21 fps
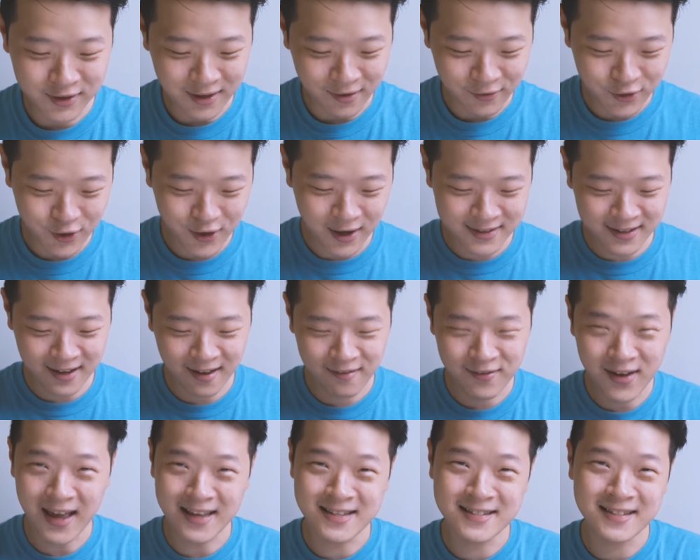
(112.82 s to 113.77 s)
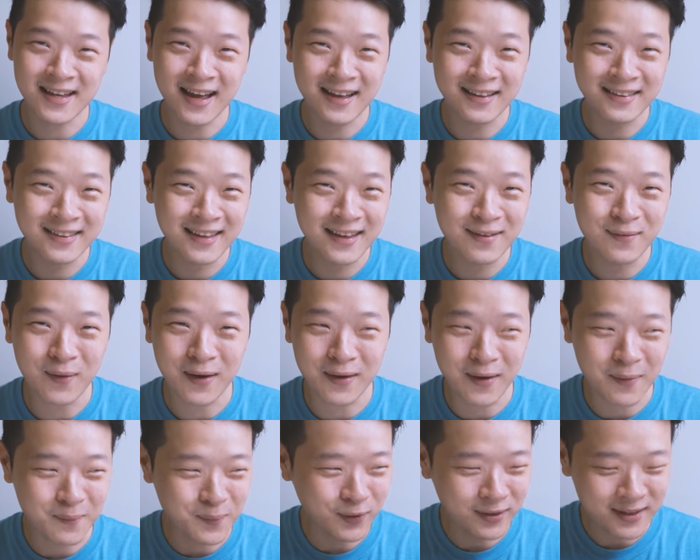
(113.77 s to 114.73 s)
some of you guys are having anxiety when
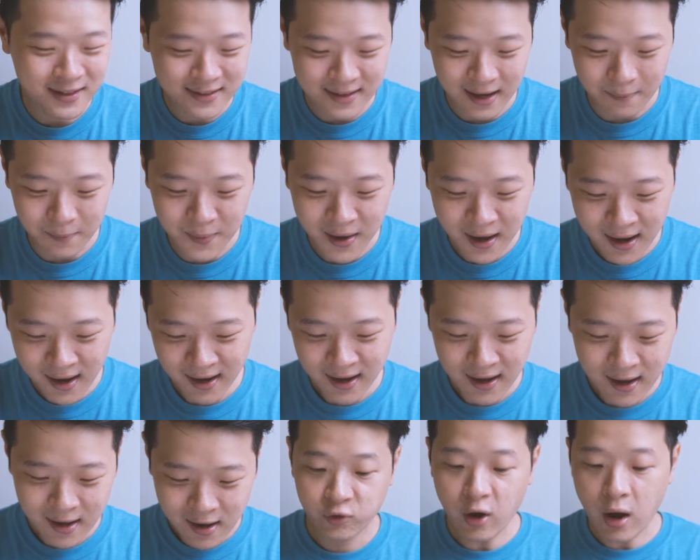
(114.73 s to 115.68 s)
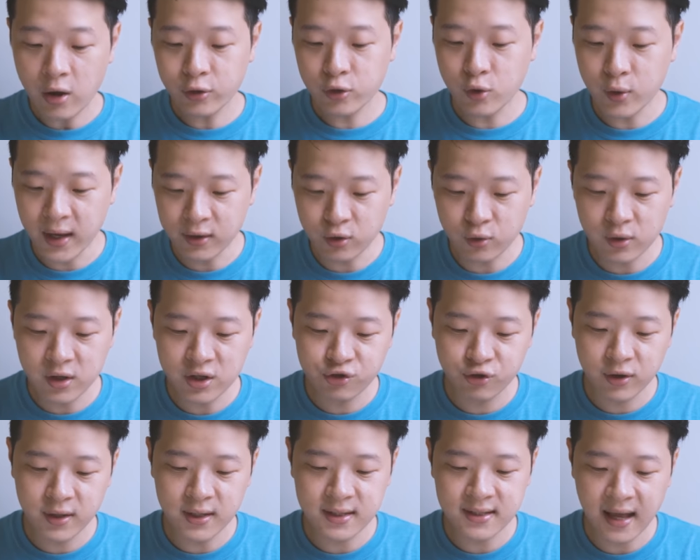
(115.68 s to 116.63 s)
I put this up there. So how do you get to this
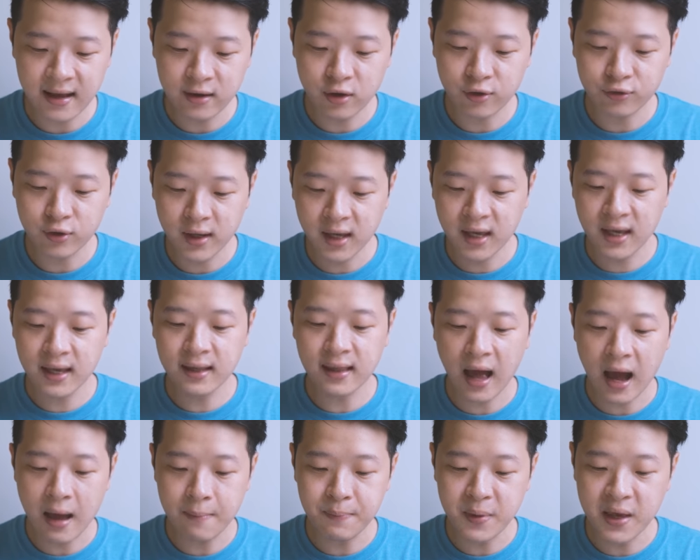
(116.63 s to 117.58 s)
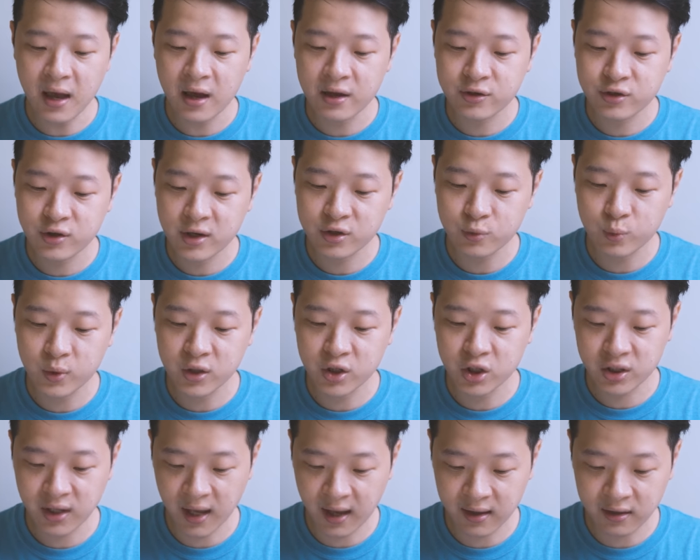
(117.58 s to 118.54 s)
screen is that you have to key in the IP address which
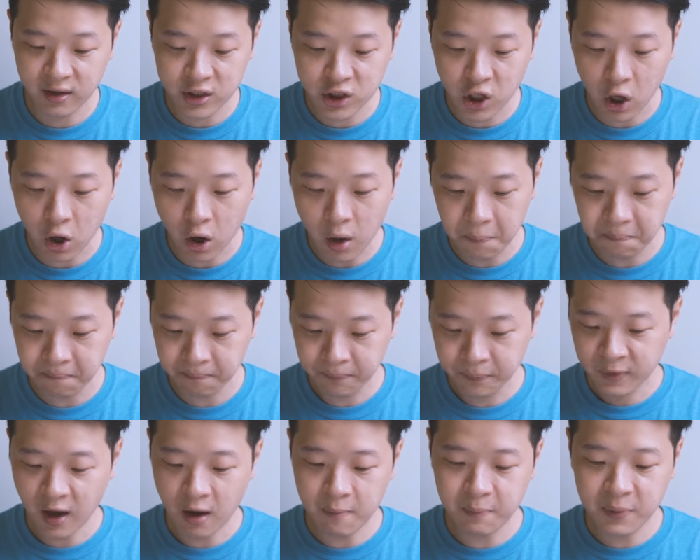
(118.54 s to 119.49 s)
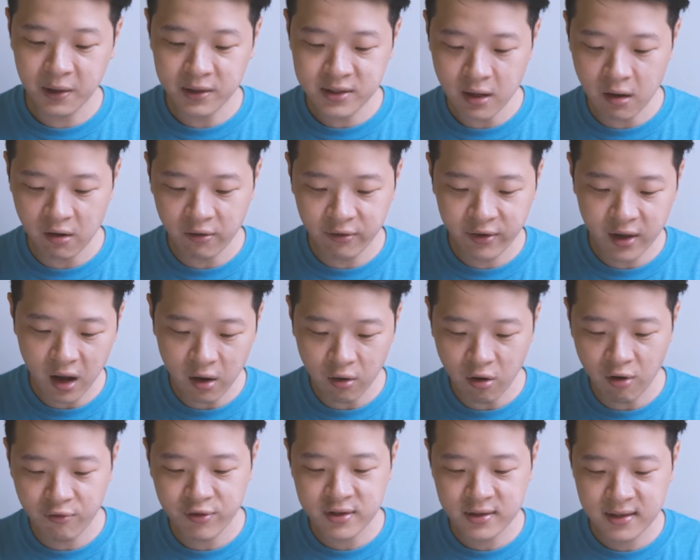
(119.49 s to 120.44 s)
is at the top. Now I blew some of it out,
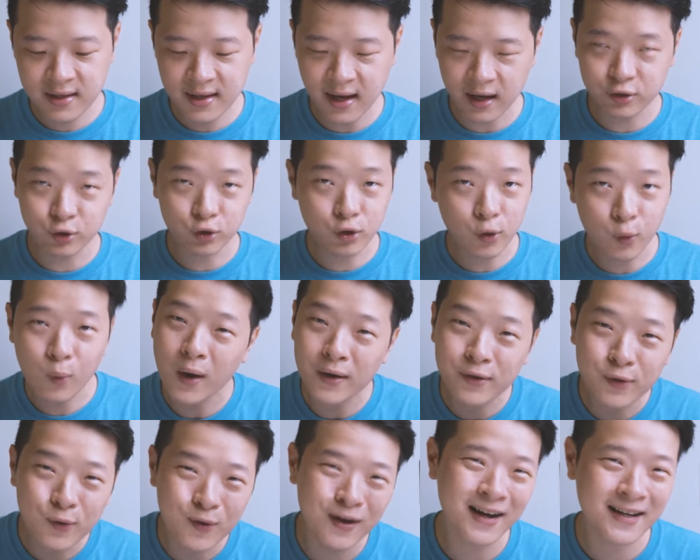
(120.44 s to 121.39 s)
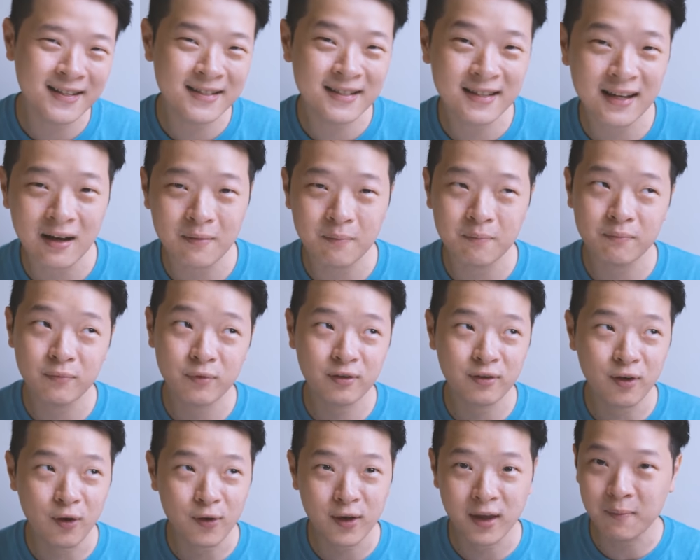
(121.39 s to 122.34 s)
obviously I do not want you guys come
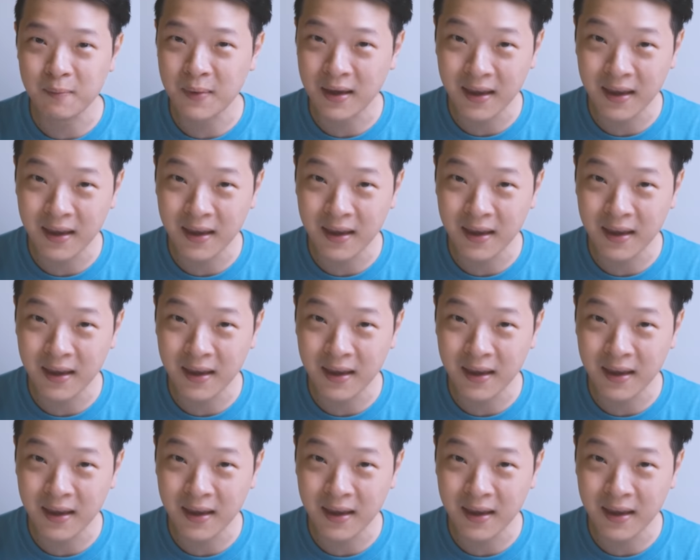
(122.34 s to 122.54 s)
stalking